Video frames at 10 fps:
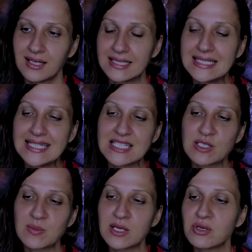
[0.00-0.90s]
The
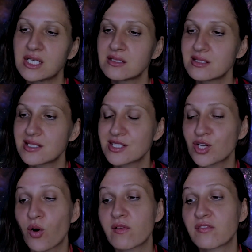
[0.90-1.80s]
experience
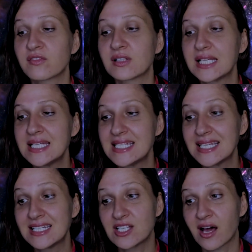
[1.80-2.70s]
of
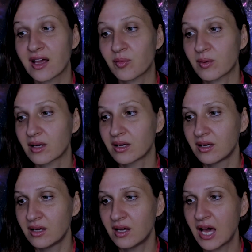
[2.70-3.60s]
fleeting time,
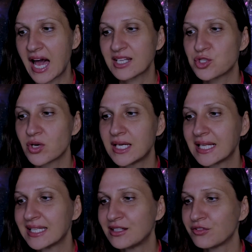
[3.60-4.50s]

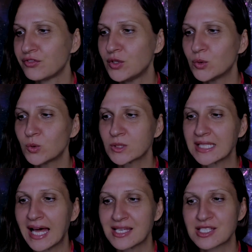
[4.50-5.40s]
adrenaline-fueled
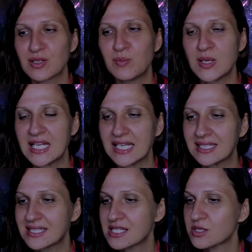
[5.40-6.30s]

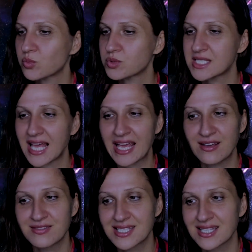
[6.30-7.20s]
last-minute
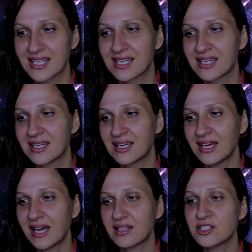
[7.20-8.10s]
saves,
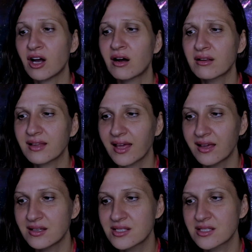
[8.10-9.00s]
and
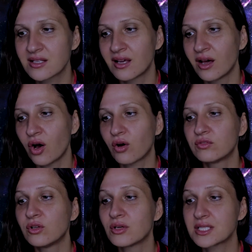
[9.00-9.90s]
heartaches of
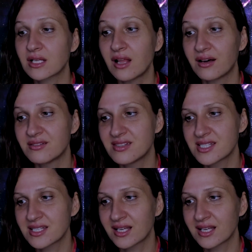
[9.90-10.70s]
lost loves